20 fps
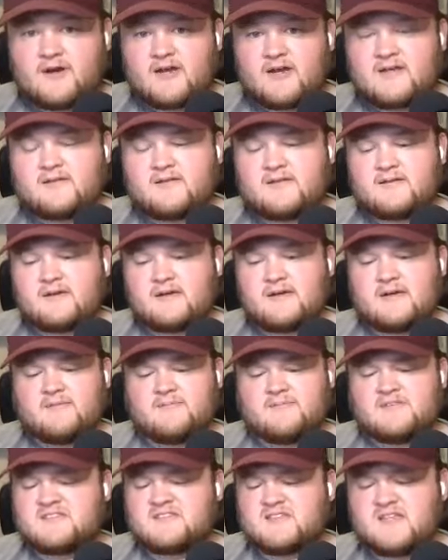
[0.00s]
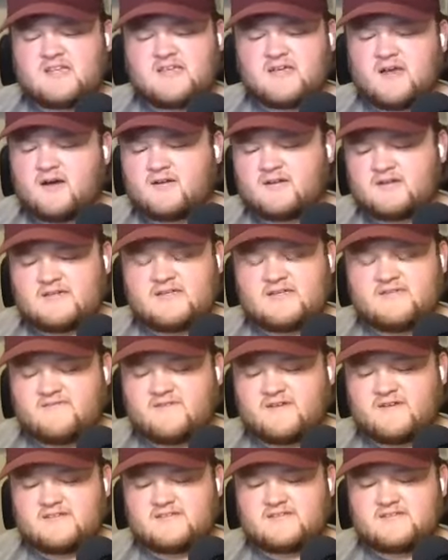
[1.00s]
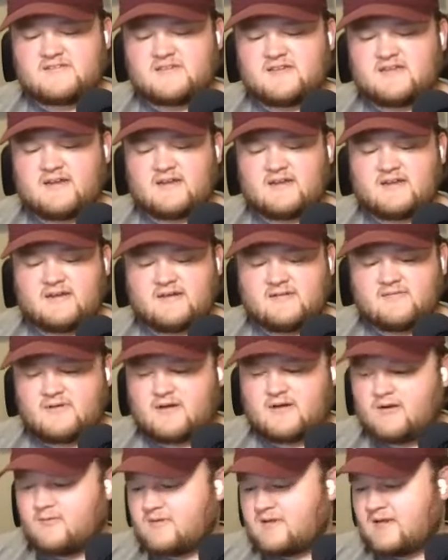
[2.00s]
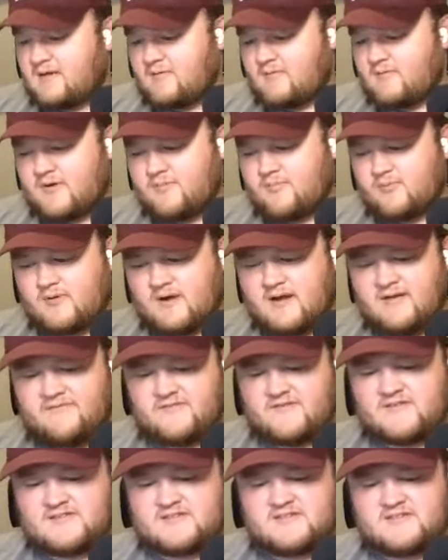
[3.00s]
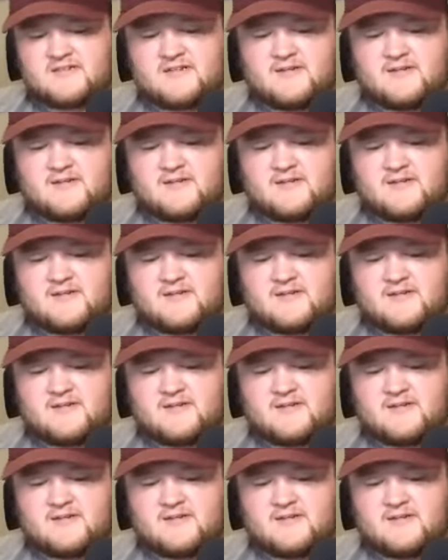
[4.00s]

Right, um, this is a young defense, and I and I I'll, and I want to preface